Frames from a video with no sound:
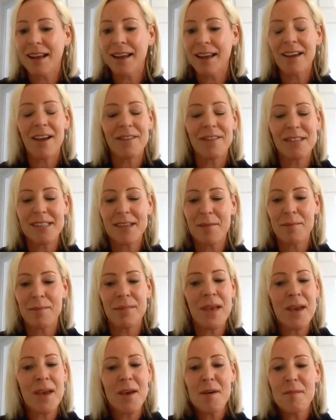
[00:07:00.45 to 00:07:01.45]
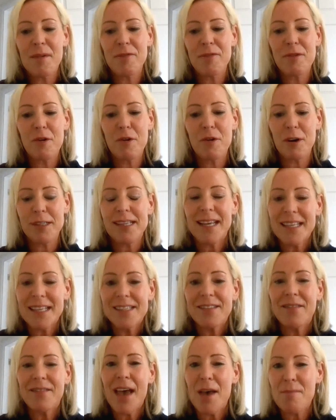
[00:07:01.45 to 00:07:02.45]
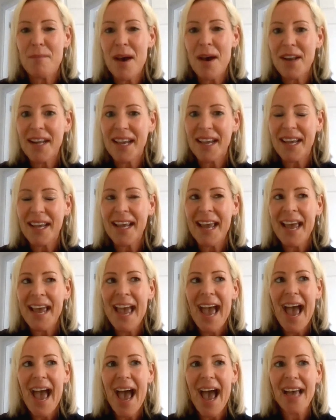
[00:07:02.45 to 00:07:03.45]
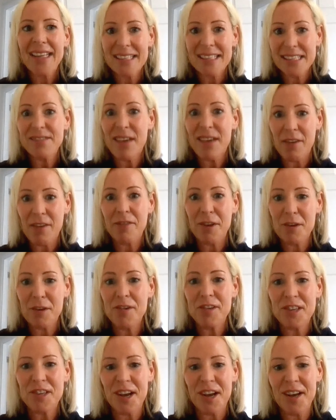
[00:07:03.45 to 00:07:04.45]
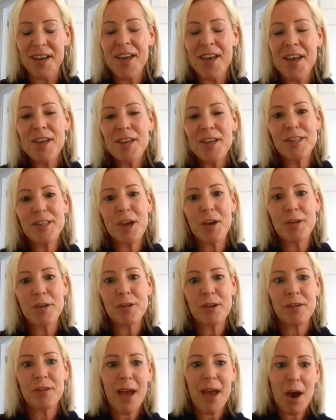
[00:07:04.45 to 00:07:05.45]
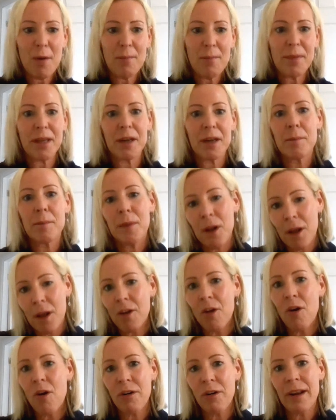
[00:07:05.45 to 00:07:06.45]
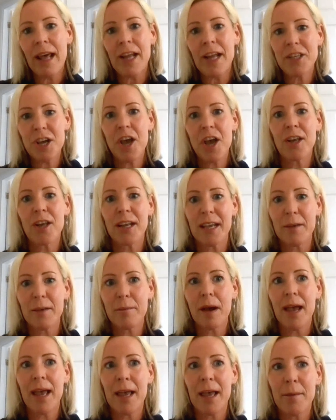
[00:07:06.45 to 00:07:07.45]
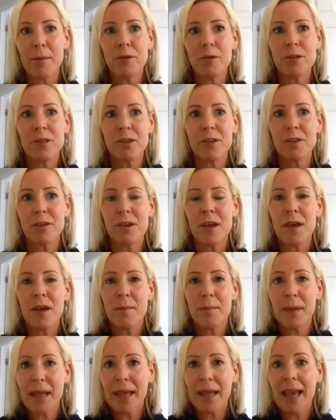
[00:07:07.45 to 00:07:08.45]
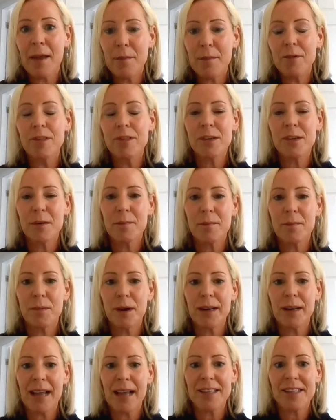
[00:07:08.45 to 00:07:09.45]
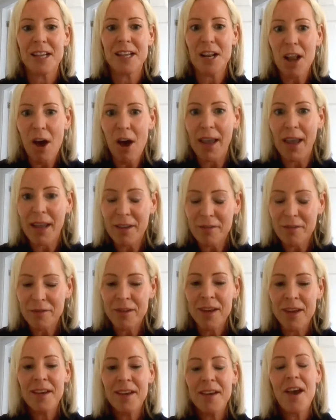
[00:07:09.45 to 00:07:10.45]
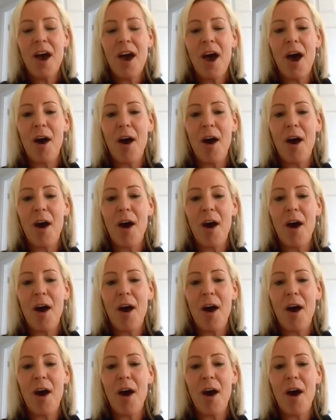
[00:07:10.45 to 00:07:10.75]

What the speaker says: thing. Like I've said before, it's their money and it's their future. So sort of helping them along on that journey, and being able to bring that to life